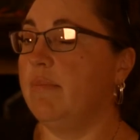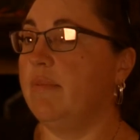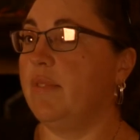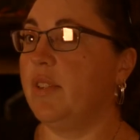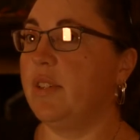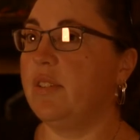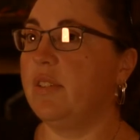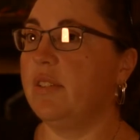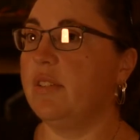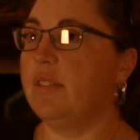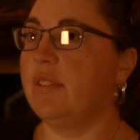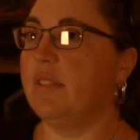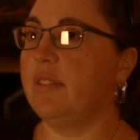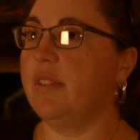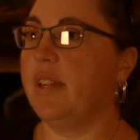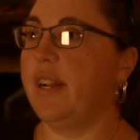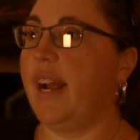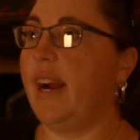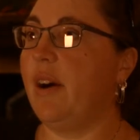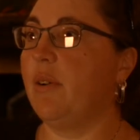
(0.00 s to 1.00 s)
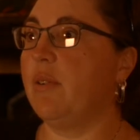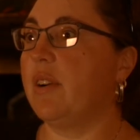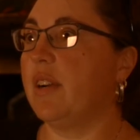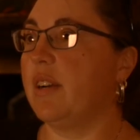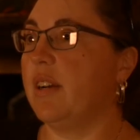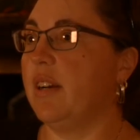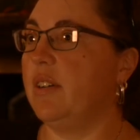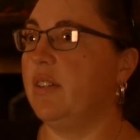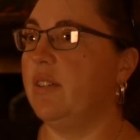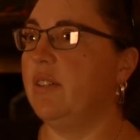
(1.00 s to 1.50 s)
versus an hour
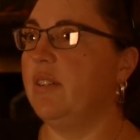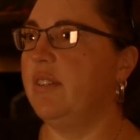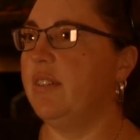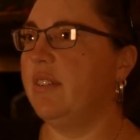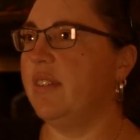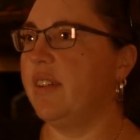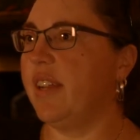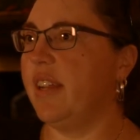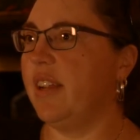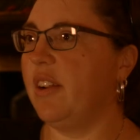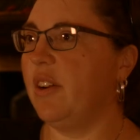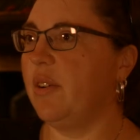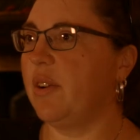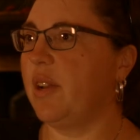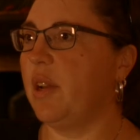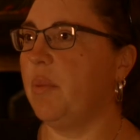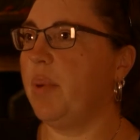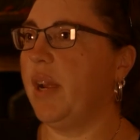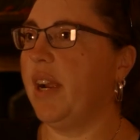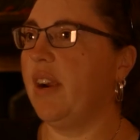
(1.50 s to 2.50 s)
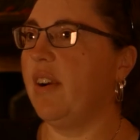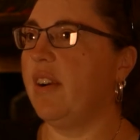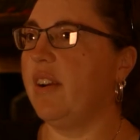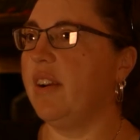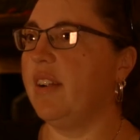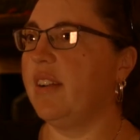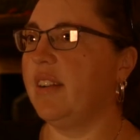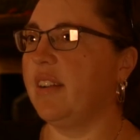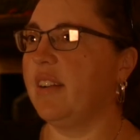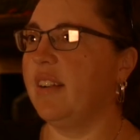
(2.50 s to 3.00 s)
ago, you know, compare
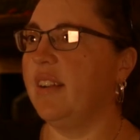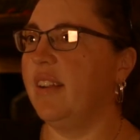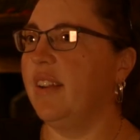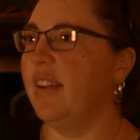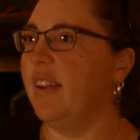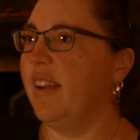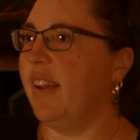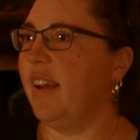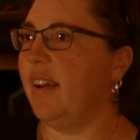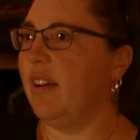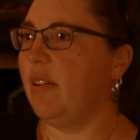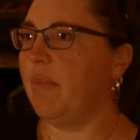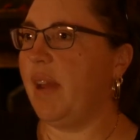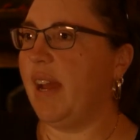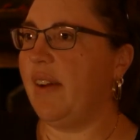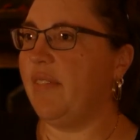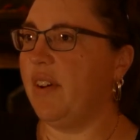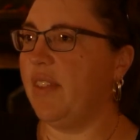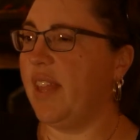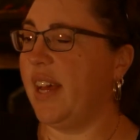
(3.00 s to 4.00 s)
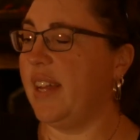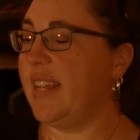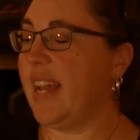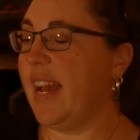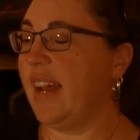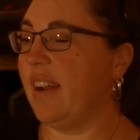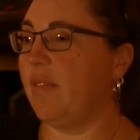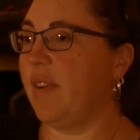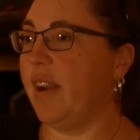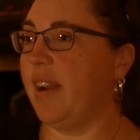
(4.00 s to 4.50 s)
it and have all that
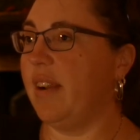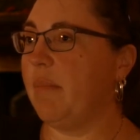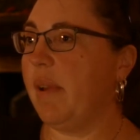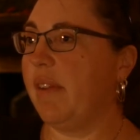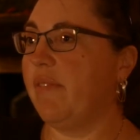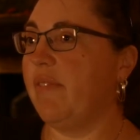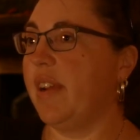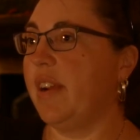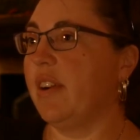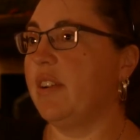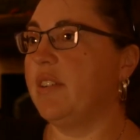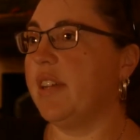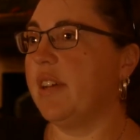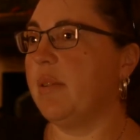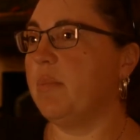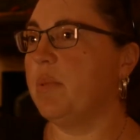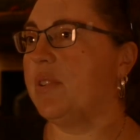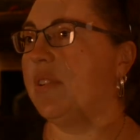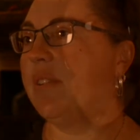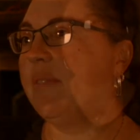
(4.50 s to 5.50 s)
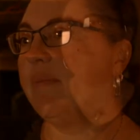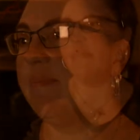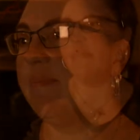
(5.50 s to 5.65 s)
data right at my fingertips.